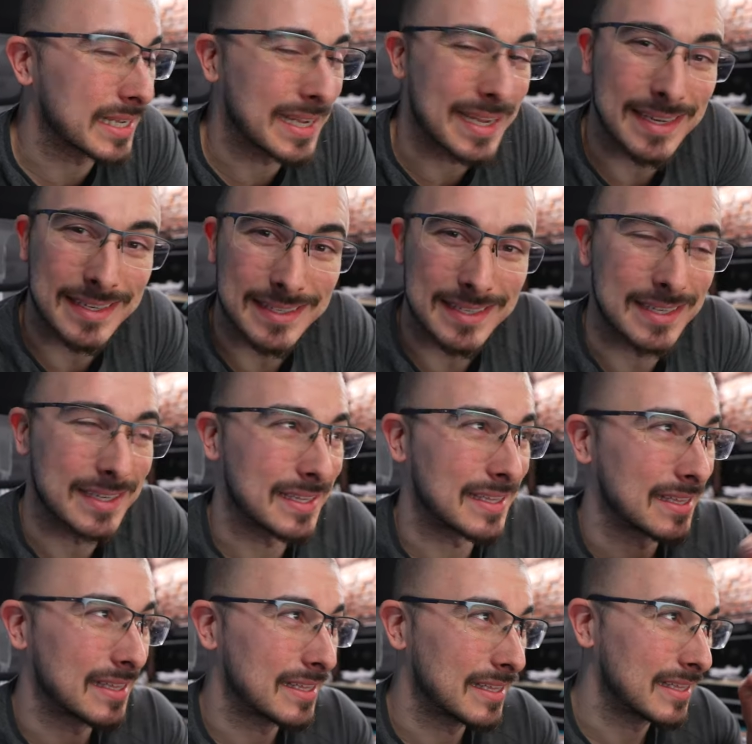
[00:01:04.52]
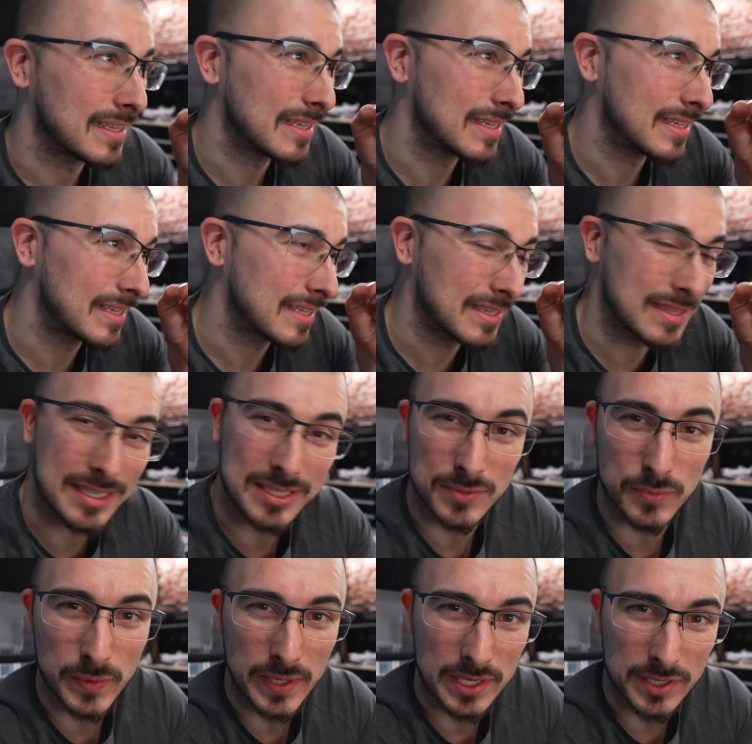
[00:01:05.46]
get the
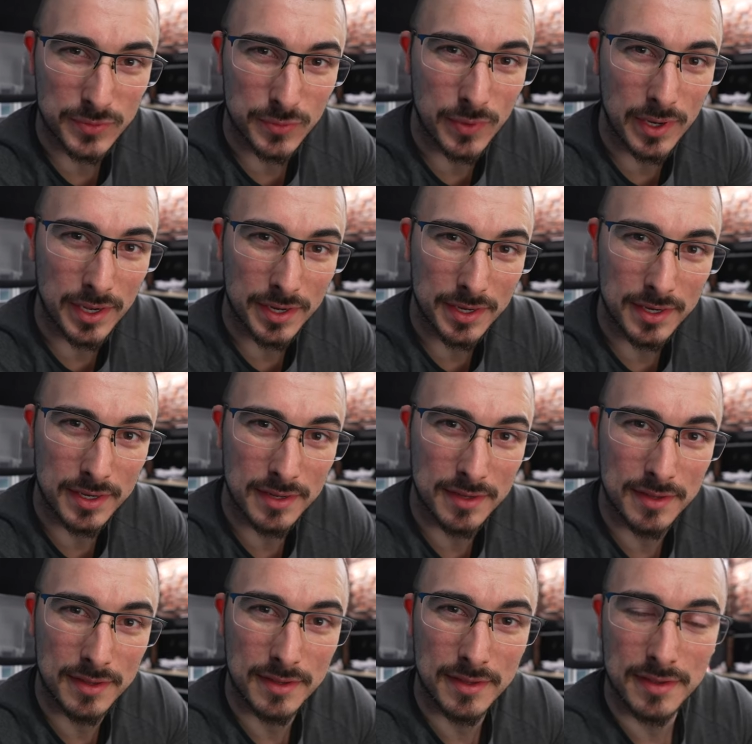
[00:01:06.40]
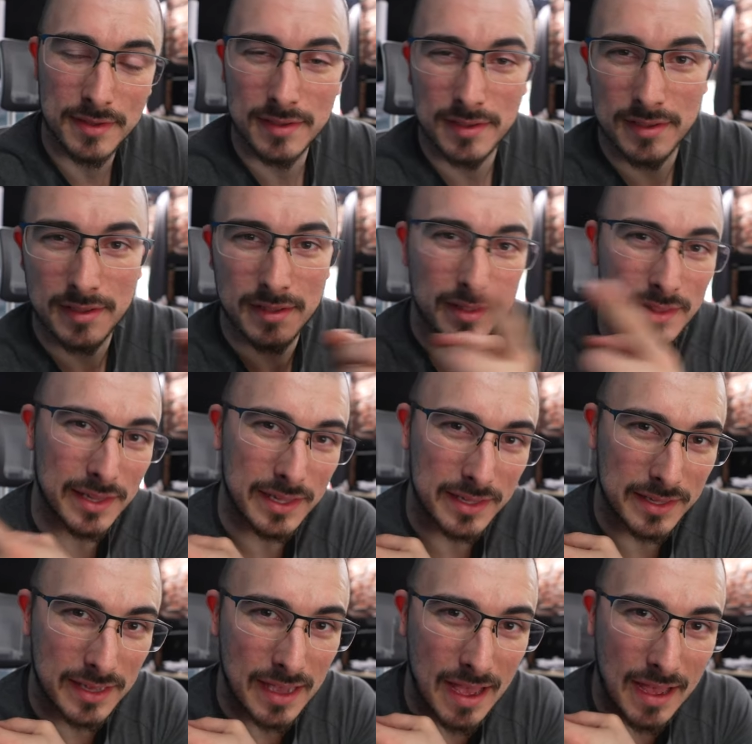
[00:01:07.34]
Swedish one
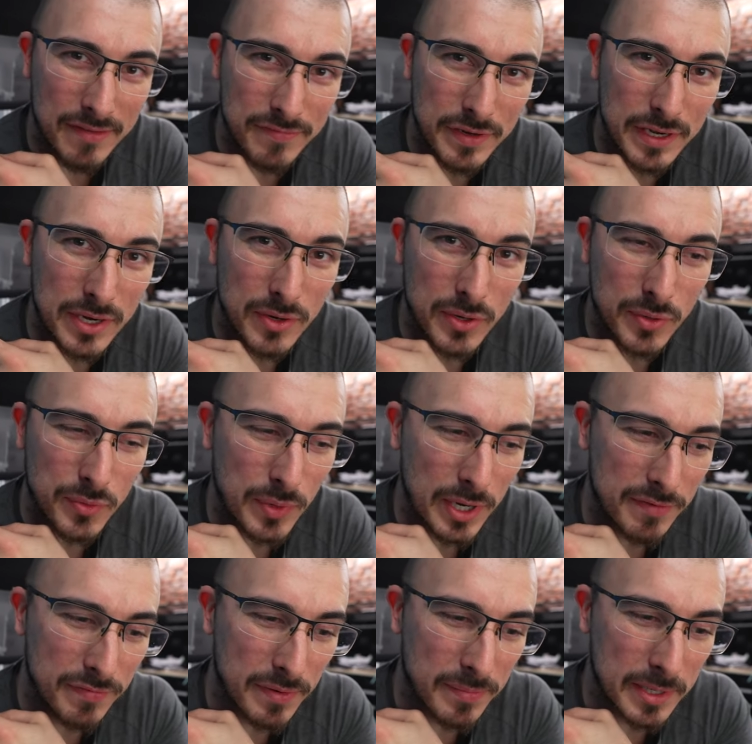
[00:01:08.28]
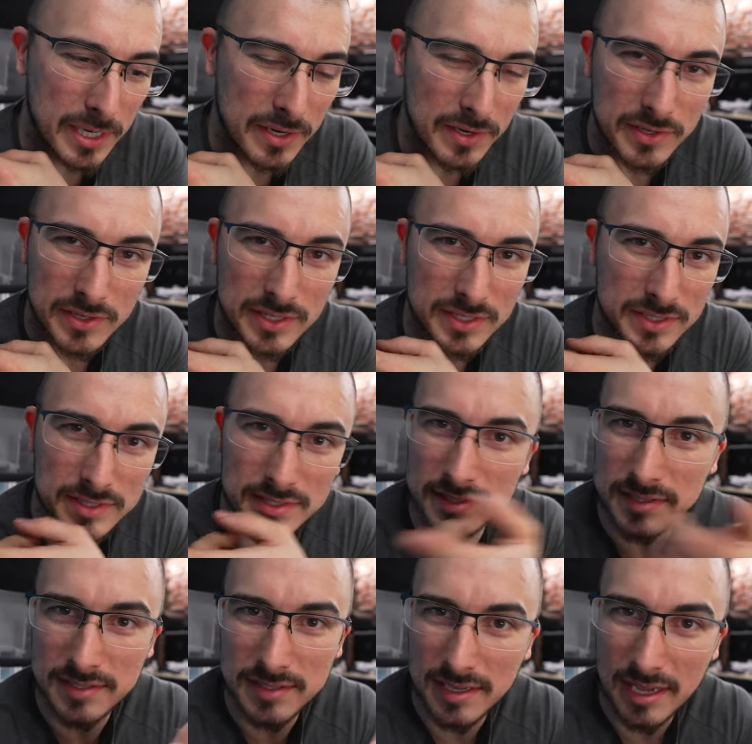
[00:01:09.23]
like half an hour away from here and
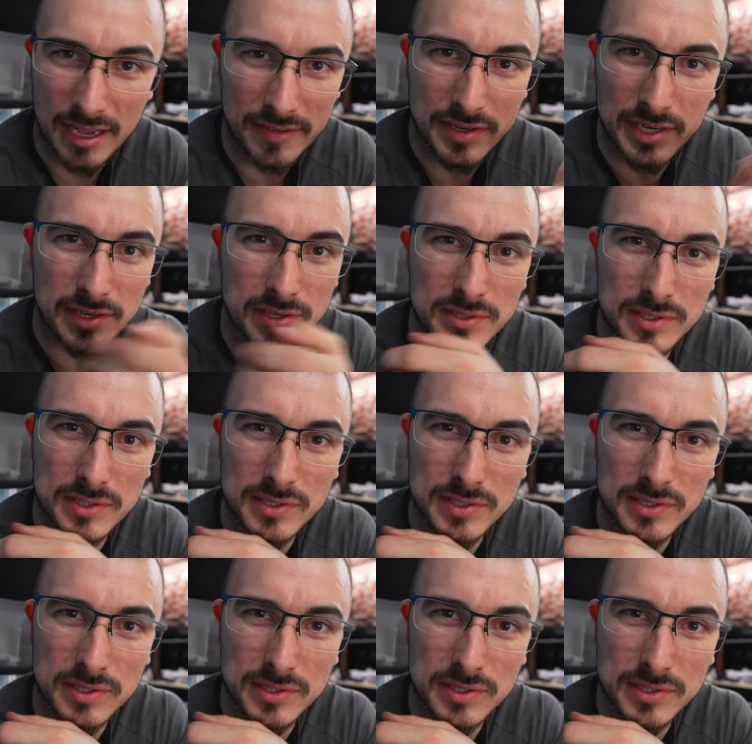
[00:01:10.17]
just have it here in the